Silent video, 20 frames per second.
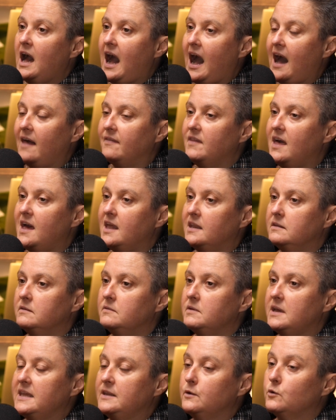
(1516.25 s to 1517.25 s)
And then
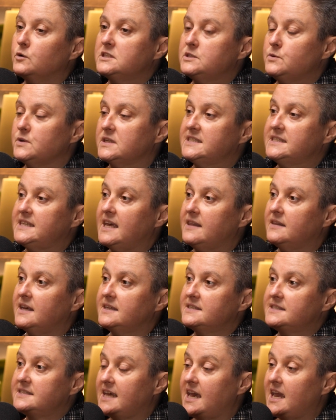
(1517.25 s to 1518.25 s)
in order to extend their
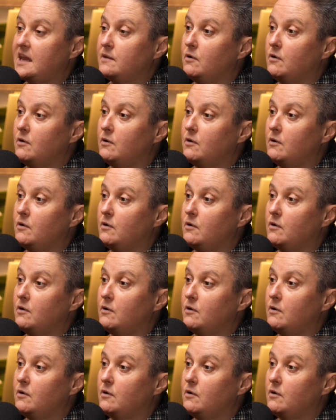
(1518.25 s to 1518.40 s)
stay,